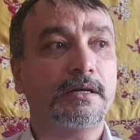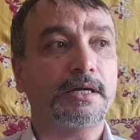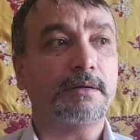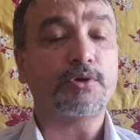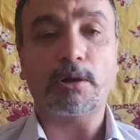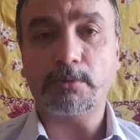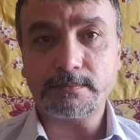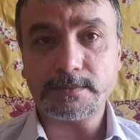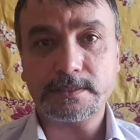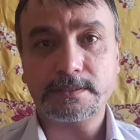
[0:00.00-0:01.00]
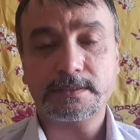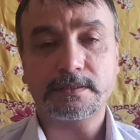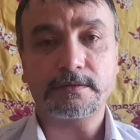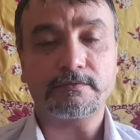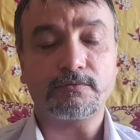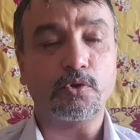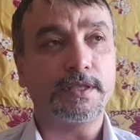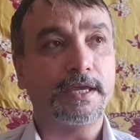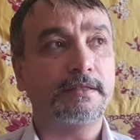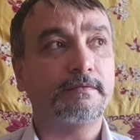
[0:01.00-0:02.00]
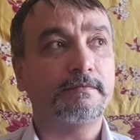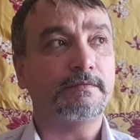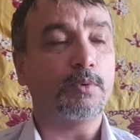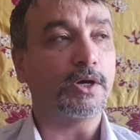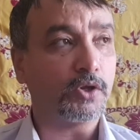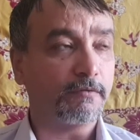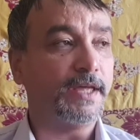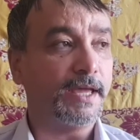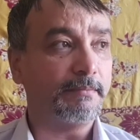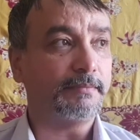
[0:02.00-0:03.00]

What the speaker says: problems for that. One of them